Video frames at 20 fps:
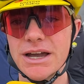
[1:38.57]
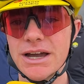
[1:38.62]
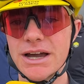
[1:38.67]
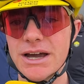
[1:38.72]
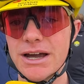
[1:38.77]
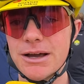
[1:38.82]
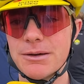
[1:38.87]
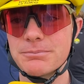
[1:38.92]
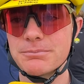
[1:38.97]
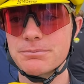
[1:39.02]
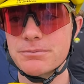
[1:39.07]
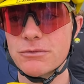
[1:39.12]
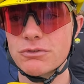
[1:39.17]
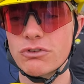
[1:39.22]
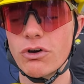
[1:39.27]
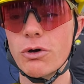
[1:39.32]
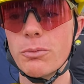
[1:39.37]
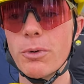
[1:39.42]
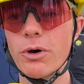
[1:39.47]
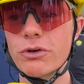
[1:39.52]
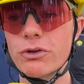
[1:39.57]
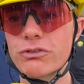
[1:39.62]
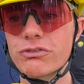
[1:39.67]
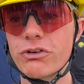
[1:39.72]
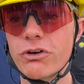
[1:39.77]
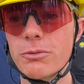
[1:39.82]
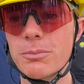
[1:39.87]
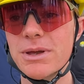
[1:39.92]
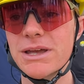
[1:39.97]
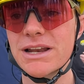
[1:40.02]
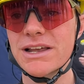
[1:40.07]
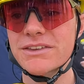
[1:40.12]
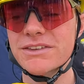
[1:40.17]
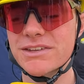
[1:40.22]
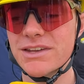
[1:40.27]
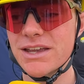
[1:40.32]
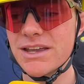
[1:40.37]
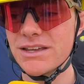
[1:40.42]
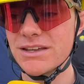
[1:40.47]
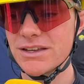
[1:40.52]
role model for me,
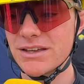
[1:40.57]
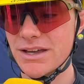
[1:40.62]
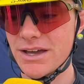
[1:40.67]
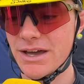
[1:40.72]
let's say.